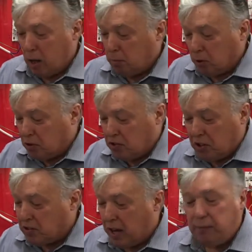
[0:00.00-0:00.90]
because
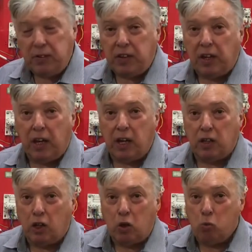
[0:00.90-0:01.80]
there's everything here
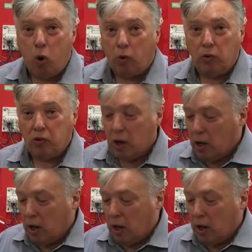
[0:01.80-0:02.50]
that you want.